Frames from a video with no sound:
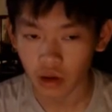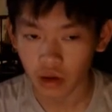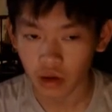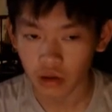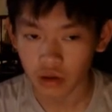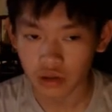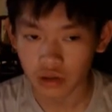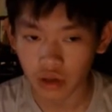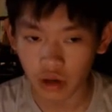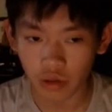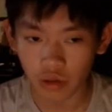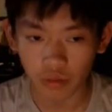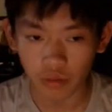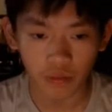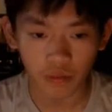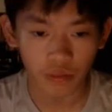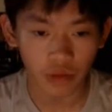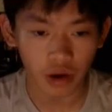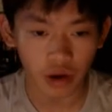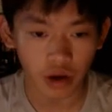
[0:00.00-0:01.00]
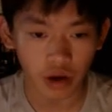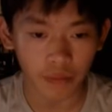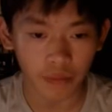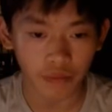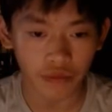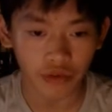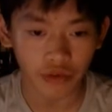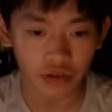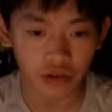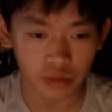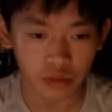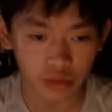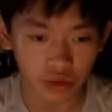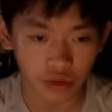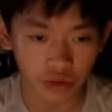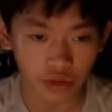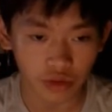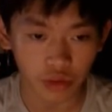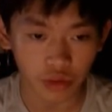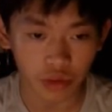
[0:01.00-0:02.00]
So, um, first
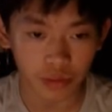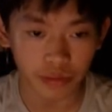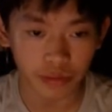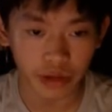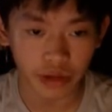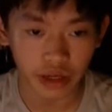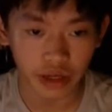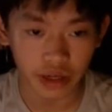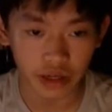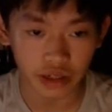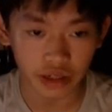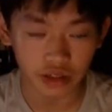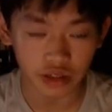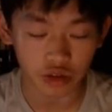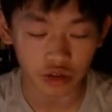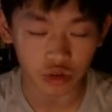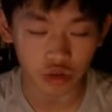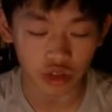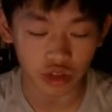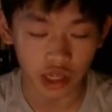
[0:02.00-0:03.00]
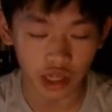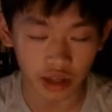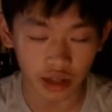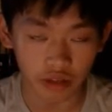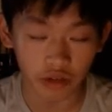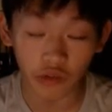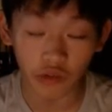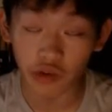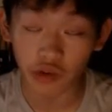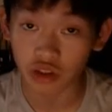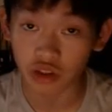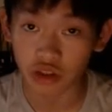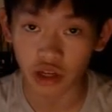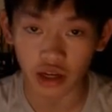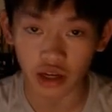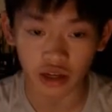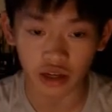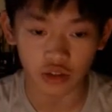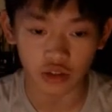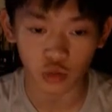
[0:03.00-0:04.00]
move, we play knight e2 check, throw in a
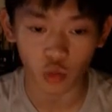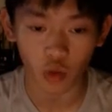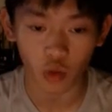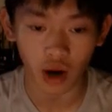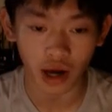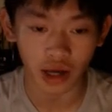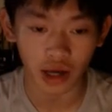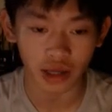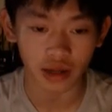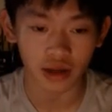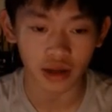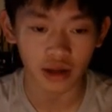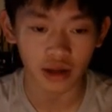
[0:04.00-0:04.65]
check, because why